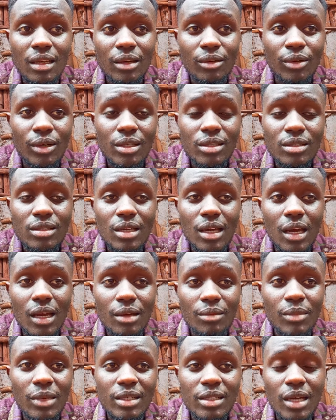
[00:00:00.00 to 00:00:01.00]
once,
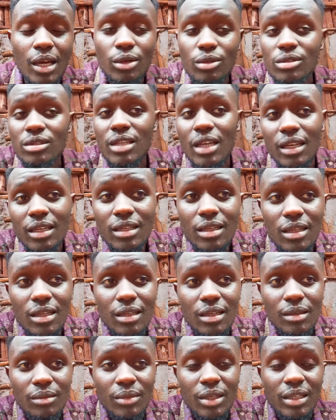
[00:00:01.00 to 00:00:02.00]
uh, but outside,
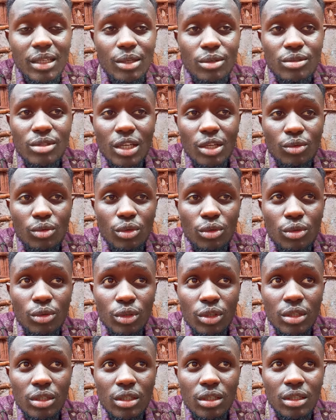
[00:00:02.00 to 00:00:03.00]
but outside we
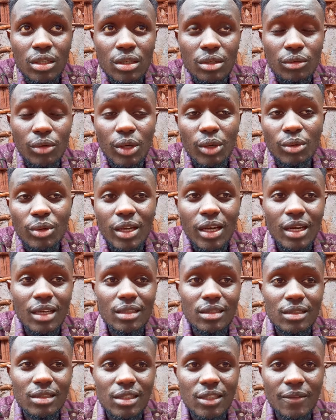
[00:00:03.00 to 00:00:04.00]
could when we
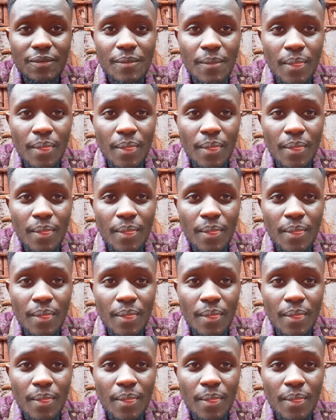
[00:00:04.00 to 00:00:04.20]
asked.